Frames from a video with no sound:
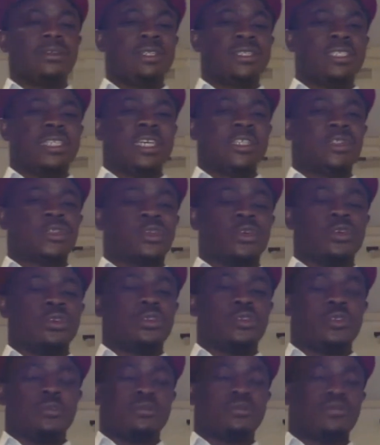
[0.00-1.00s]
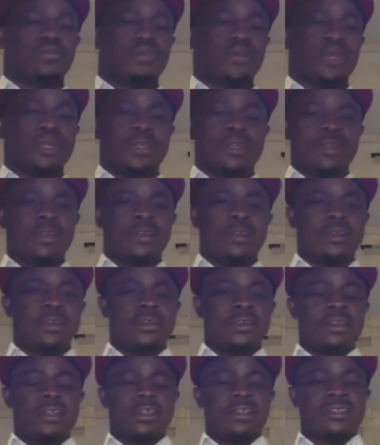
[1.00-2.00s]
yes or no.
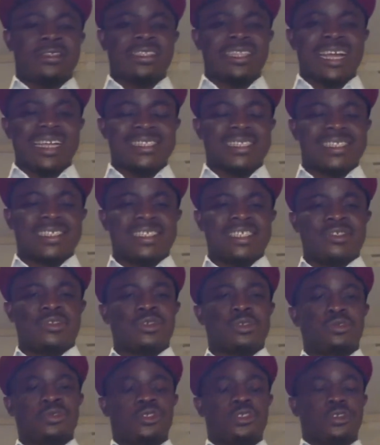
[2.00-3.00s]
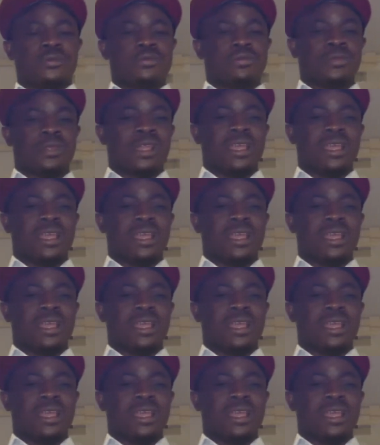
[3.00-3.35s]
That is the solution.